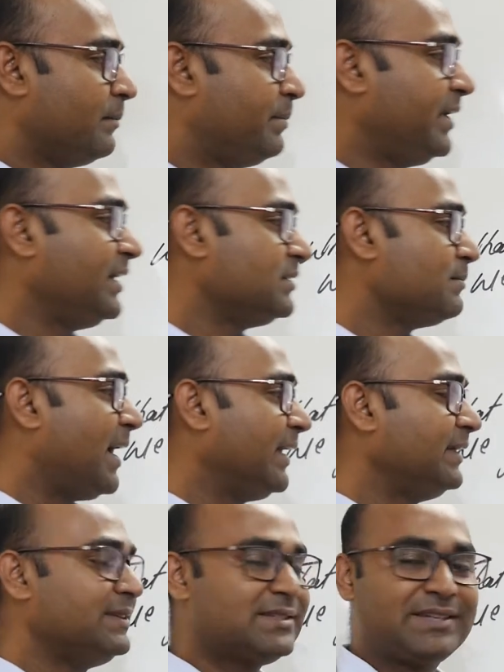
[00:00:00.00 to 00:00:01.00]
Because
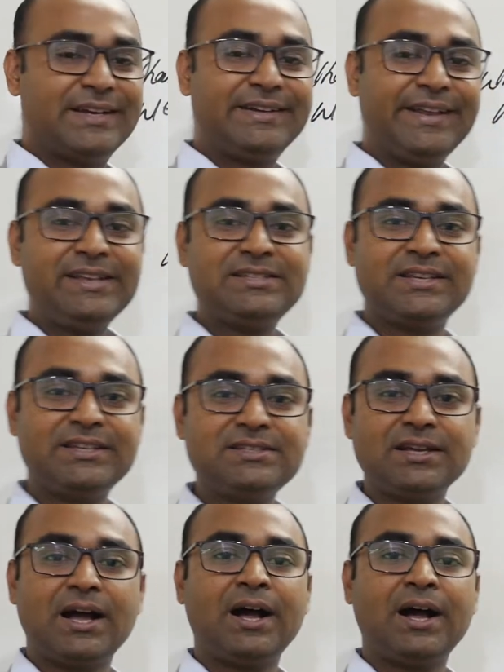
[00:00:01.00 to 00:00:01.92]
my sentence is